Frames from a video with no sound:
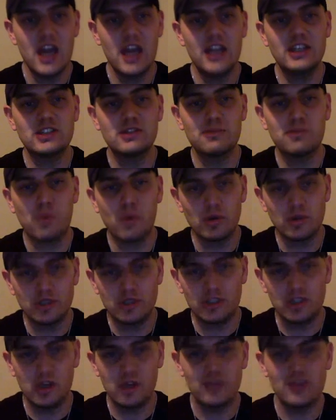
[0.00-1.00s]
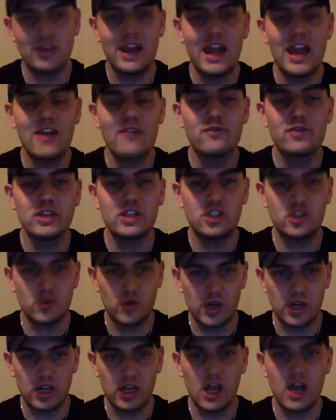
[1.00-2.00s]
it is important to note that every
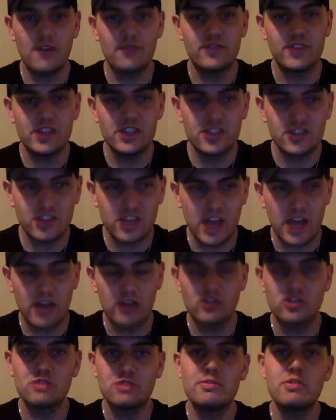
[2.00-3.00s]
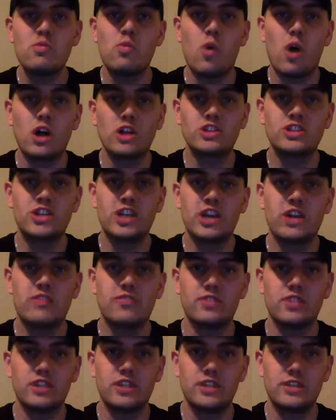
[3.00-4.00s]
drill of this scale should be watched
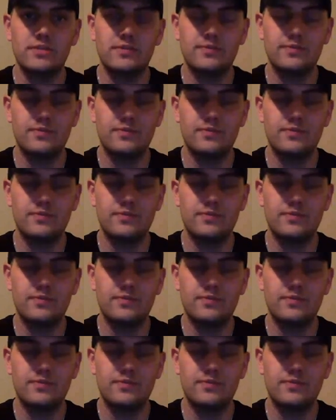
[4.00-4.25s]
carefully.